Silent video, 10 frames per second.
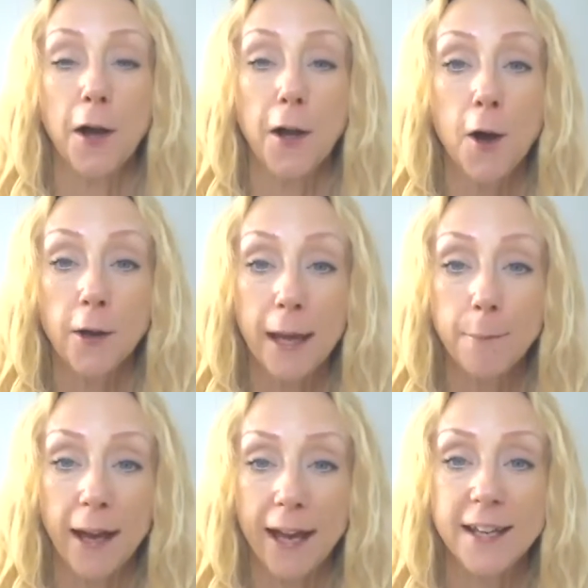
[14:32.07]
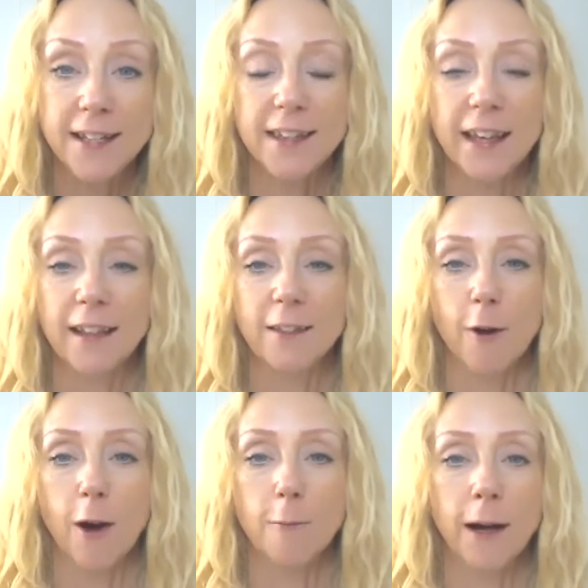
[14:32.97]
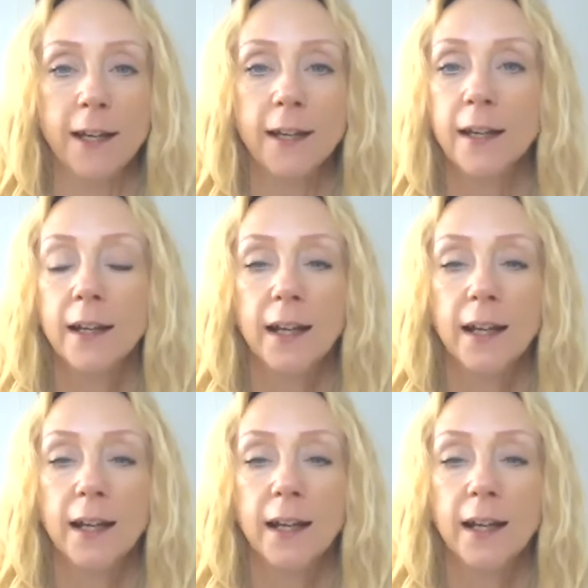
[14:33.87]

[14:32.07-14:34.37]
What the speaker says: I can't get my head to think the right way,